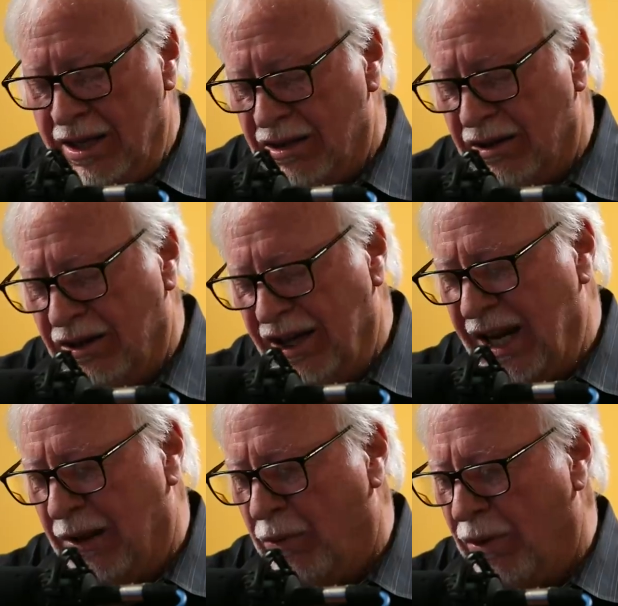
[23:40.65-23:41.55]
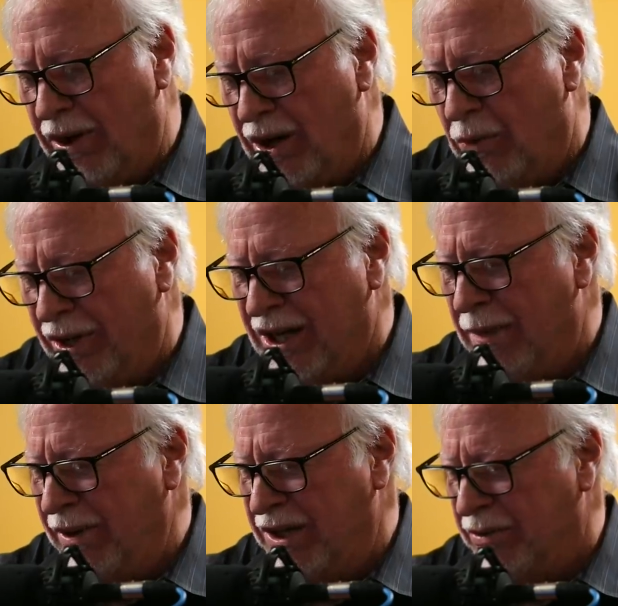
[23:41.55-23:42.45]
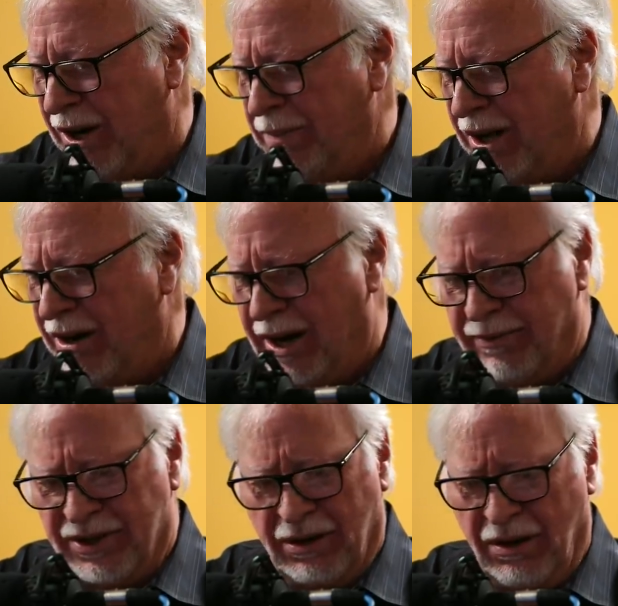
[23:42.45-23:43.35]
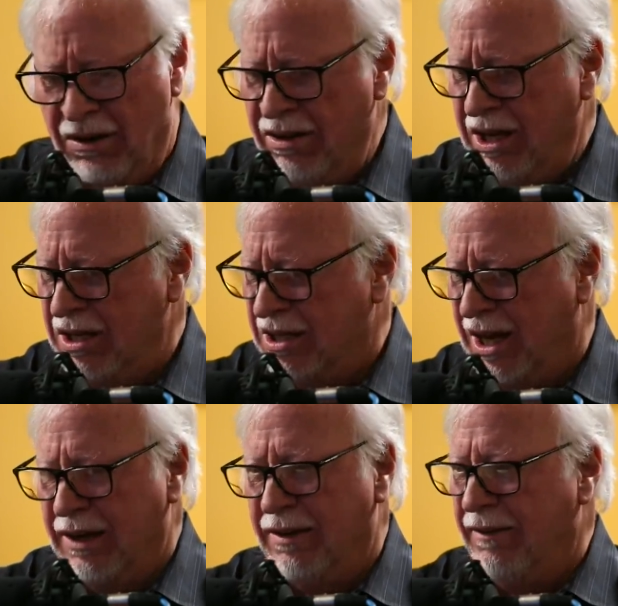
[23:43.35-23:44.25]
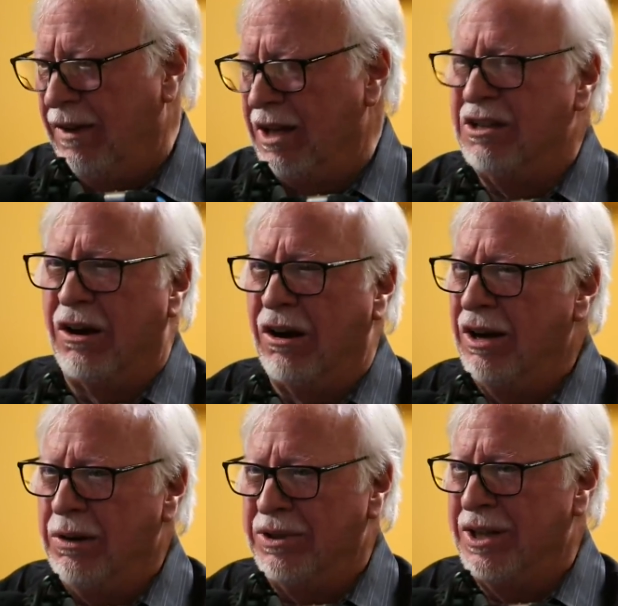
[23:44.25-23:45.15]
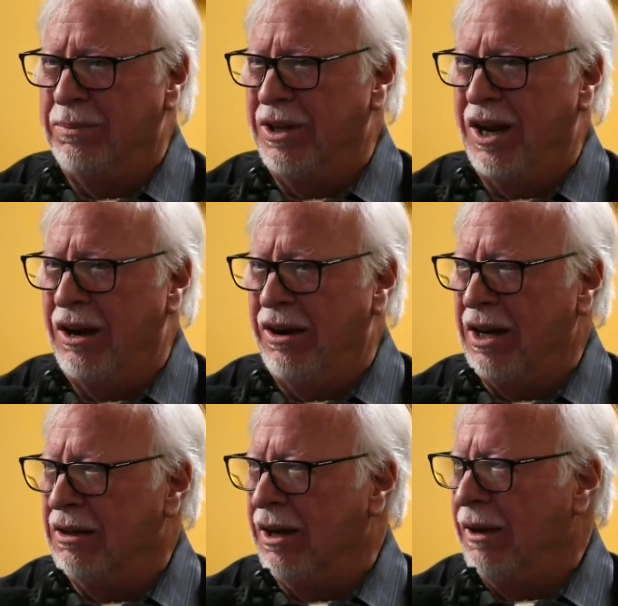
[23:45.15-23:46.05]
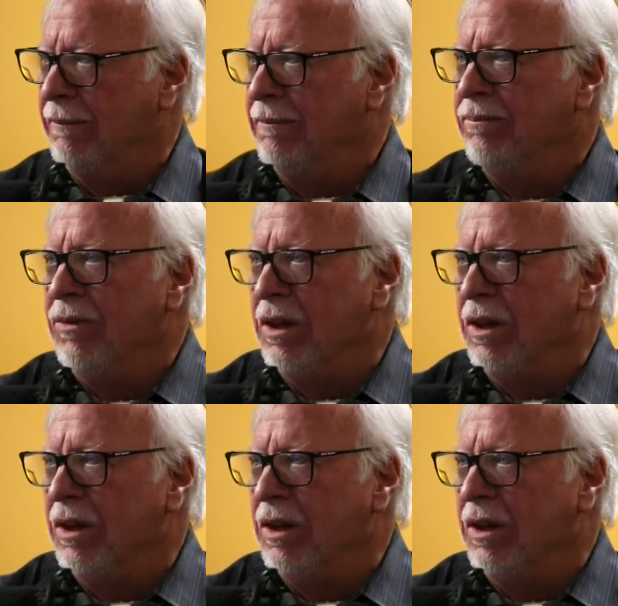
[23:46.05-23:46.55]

started looking at what companies were up there, and I saw all these like Atari was up there, and